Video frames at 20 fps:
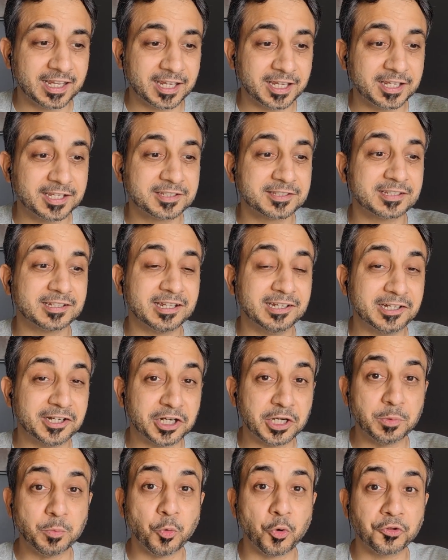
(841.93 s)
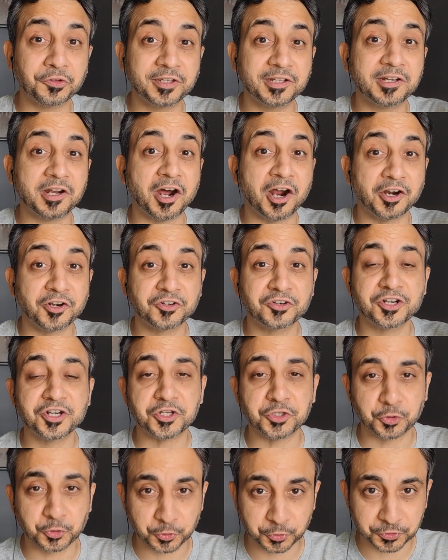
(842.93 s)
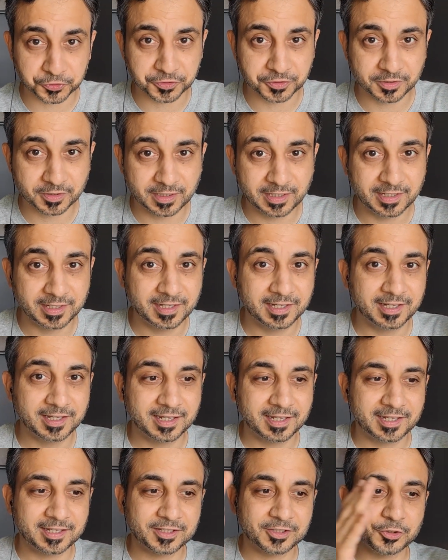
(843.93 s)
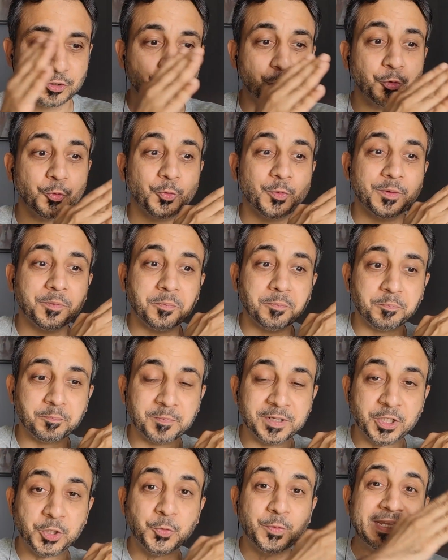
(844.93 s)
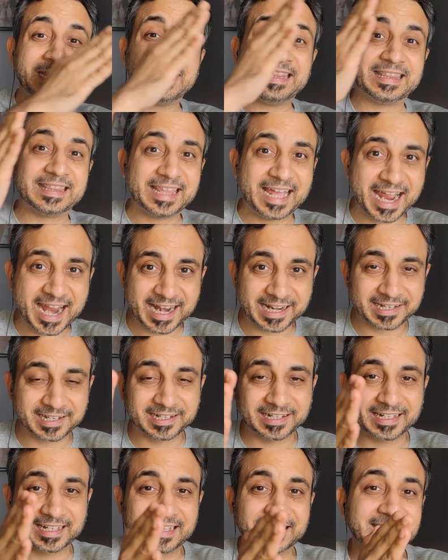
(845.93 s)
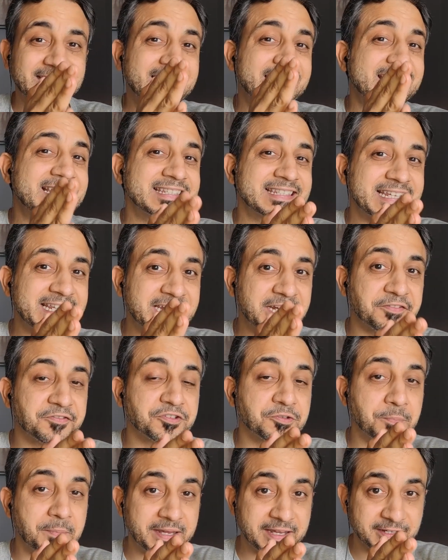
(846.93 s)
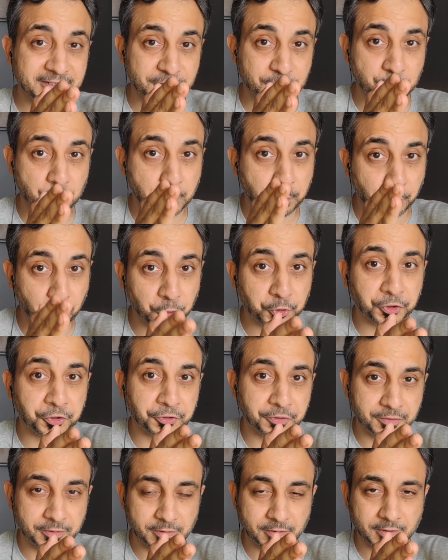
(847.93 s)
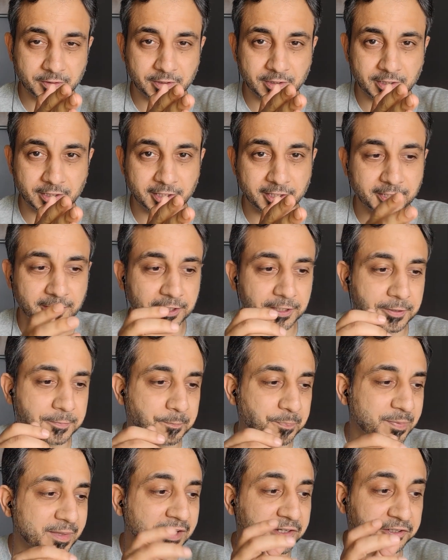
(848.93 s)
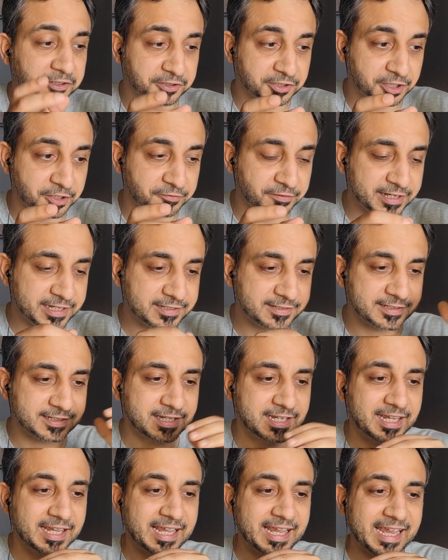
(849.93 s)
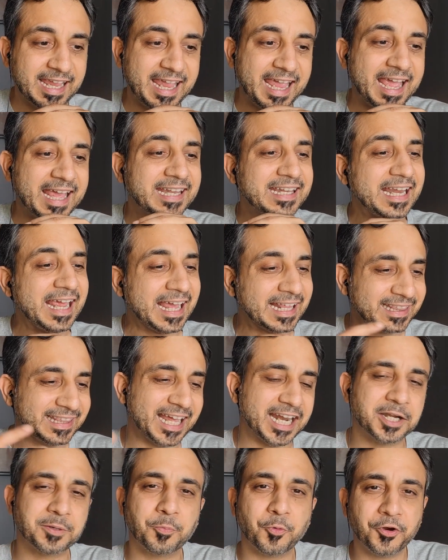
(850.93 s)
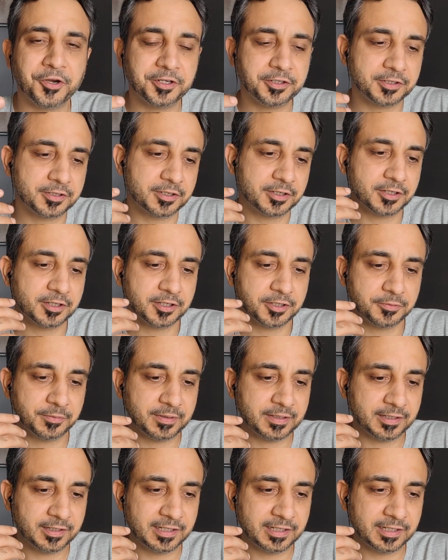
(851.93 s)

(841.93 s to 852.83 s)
is a little more than 100 euros. So between that, there is enough space to put another device. And at that point, a